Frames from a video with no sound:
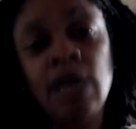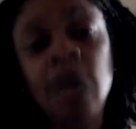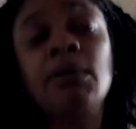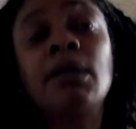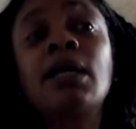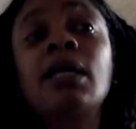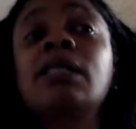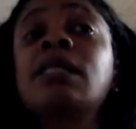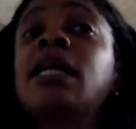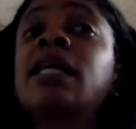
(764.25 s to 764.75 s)

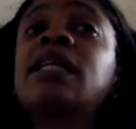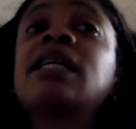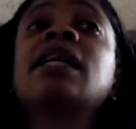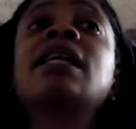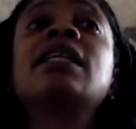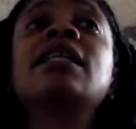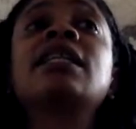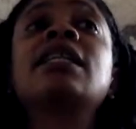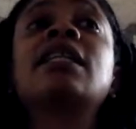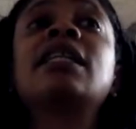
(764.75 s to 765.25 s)
Because at the
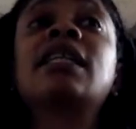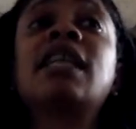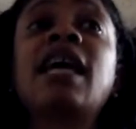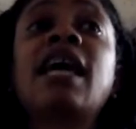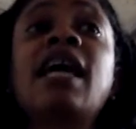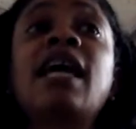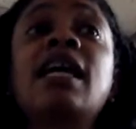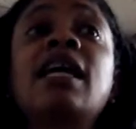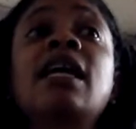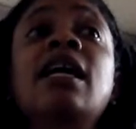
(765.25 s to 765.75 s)
end of the
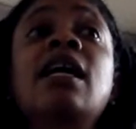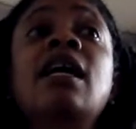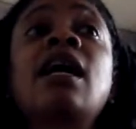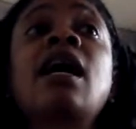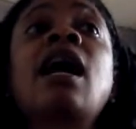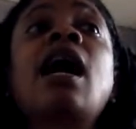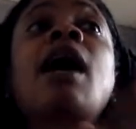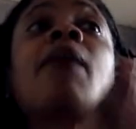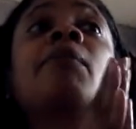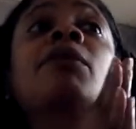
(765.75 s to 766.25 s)
day,
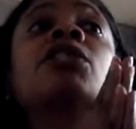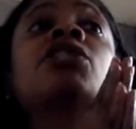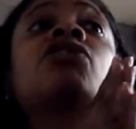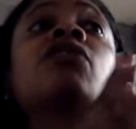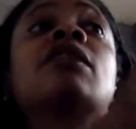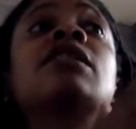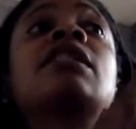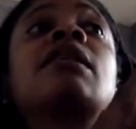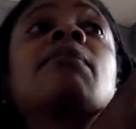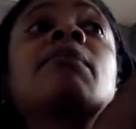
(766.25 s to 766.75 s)
I'm gonna
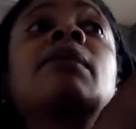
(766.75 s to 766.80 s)
trust and